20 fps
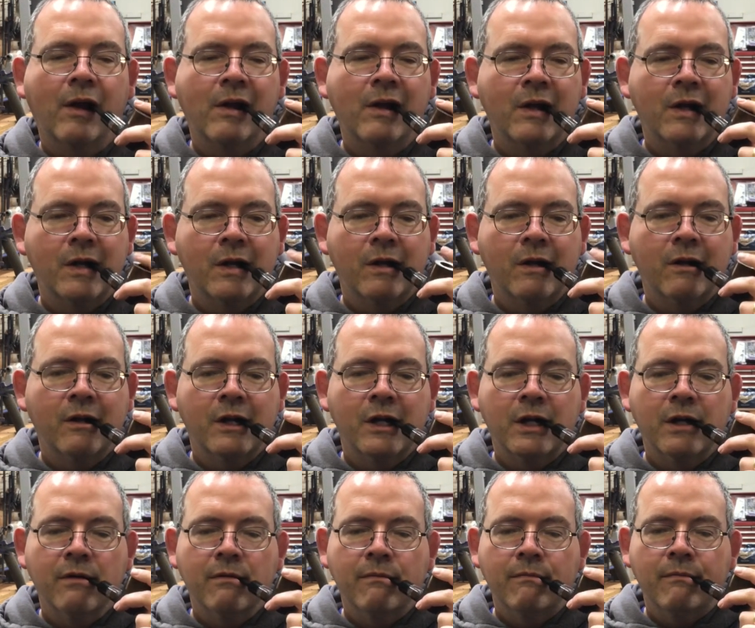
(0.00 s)

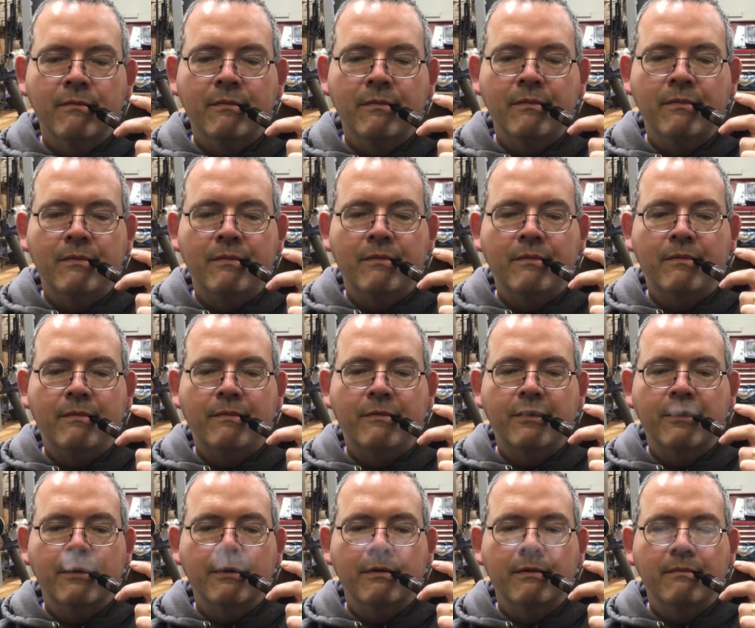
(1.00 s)

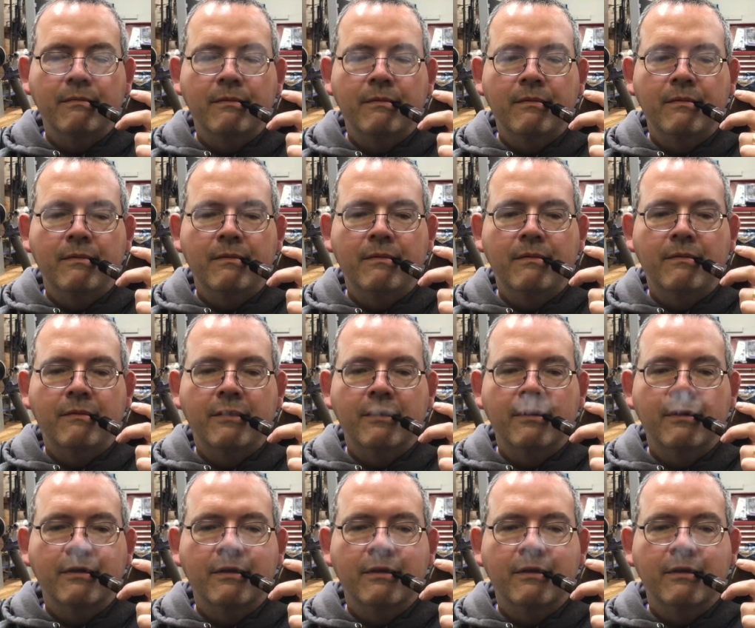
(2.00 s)
[no speech]